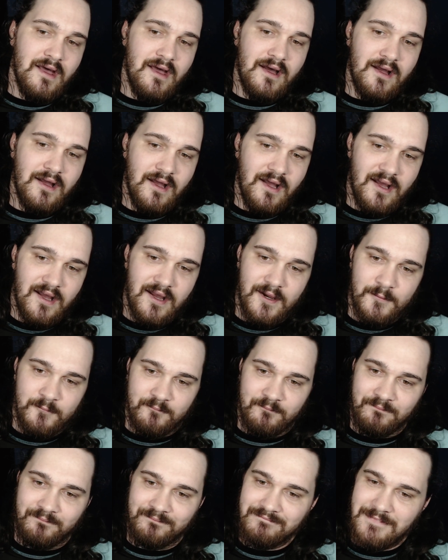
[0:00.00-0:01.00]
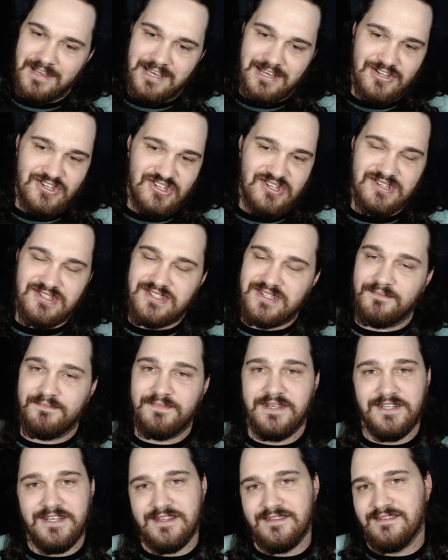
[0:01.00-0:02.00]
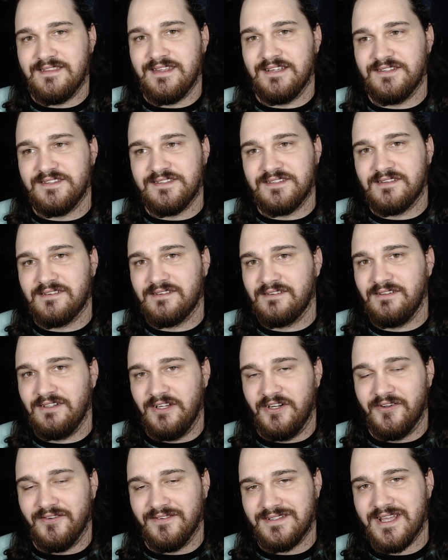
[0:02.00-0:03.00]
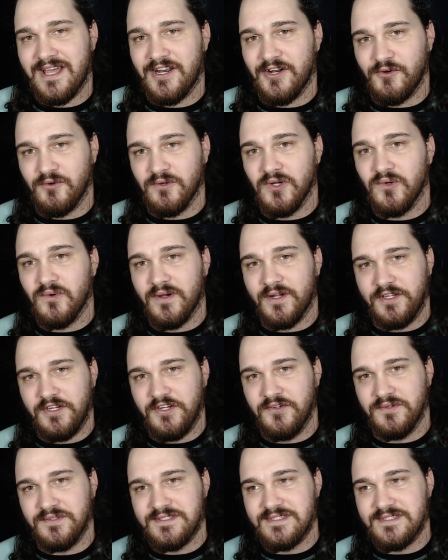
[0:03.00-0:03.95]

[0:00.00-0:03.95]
Um, it's just something that's you know, it's got to grow on you.